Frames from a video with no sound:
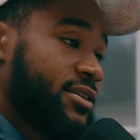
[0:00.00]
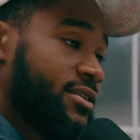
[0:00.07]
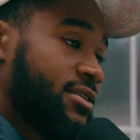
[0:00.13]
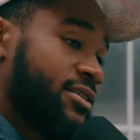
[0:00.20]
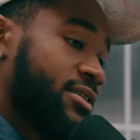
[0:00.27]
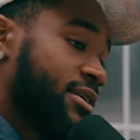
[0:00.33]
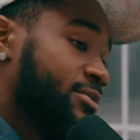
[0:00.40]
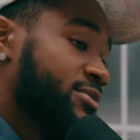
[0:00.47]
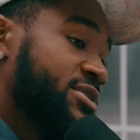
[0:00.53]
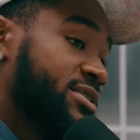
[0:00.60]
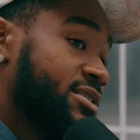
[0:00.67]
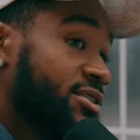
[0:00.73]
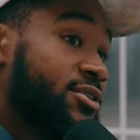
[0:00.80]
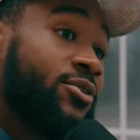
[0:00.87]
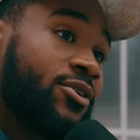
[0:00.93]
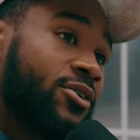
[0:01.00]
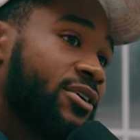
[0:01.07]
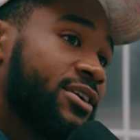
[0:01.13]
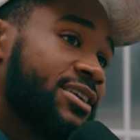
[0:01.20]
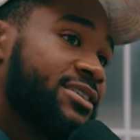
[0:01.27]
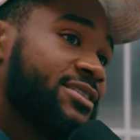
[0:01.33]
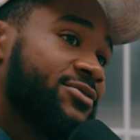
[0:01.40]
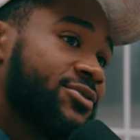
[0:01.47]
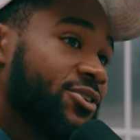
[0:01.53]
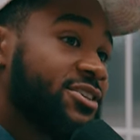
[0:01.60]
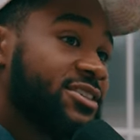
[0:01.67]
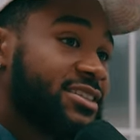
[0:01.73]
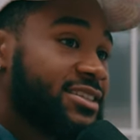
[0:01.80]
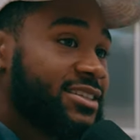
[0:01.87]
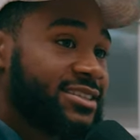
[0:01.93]
Then I'm still on this
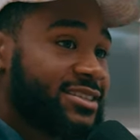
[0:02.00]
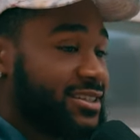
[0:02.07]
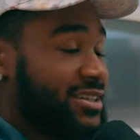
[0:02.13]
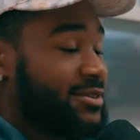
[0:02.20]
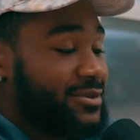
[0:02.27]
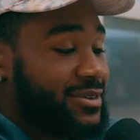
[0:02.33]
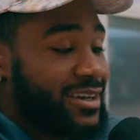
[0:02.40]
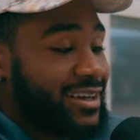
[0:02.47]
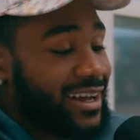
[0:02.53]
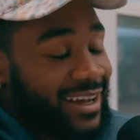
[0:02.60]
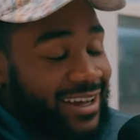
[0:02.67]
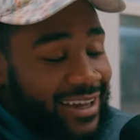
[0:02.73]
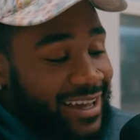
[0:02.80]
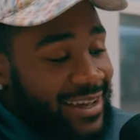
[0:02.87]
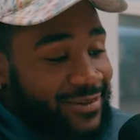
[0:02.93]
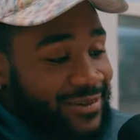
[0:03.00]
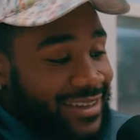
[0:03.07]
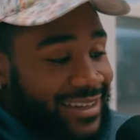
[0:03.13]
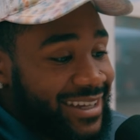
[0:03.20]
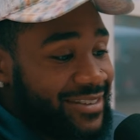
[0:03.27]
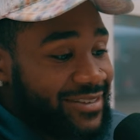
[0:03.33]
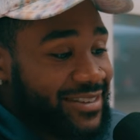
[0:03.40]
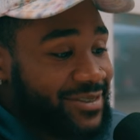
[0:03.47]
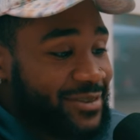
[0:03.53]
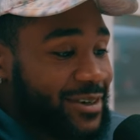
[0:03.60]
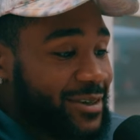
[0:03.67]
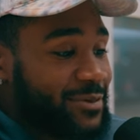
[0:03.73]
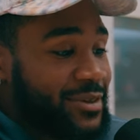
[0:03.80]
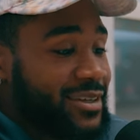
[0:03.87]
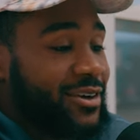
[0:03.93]
varsity team. Like, right. I can't believe it, bro.
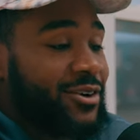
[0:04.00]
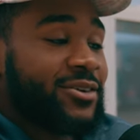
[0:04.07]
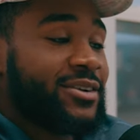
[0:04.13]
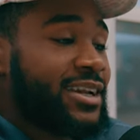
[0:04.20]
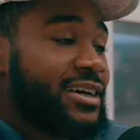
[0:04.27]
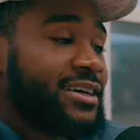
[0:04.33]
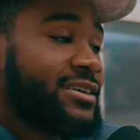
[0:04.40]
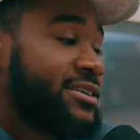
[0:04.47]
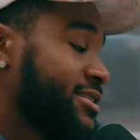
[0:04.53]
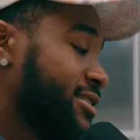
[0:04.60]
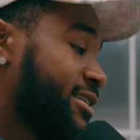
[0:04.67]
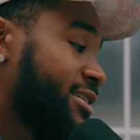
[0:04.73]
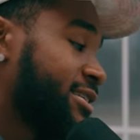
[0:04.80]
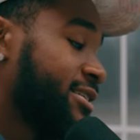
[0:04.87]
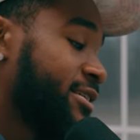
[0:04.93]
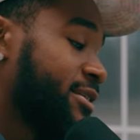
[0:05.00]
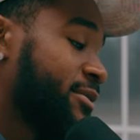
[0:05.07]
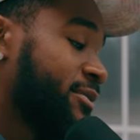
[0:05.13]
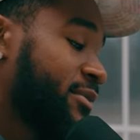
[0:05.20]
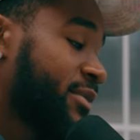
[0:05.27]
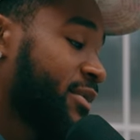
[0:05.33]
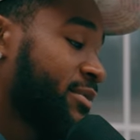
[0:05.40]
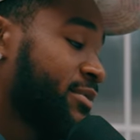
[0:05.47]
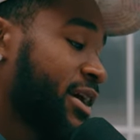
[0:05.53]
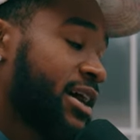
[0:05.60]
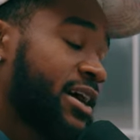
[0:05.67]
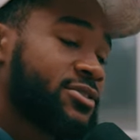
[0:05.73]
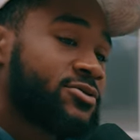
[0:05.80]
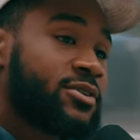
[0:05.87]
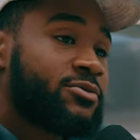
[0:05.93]
I'm on, like, and then my
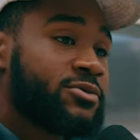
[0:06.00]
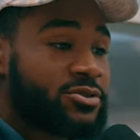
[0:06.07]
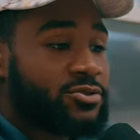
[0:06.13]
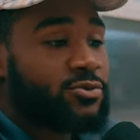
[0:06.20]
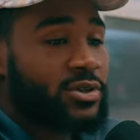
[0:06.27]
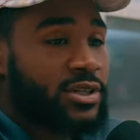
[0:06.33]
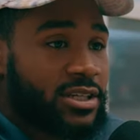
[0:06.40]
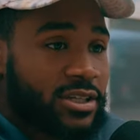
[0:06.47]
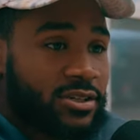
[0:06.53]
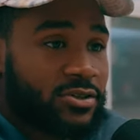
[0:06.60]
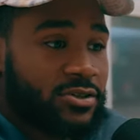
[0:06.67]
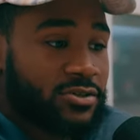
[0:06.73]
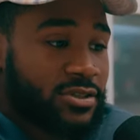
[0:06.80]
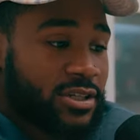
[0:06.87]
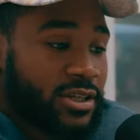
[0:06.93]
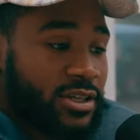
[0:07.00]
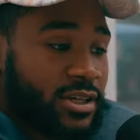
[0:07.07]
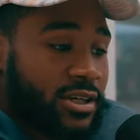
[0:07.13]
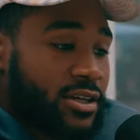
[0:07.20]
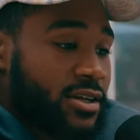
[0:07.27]
high school I went to, Willing Hills, mm-hmm.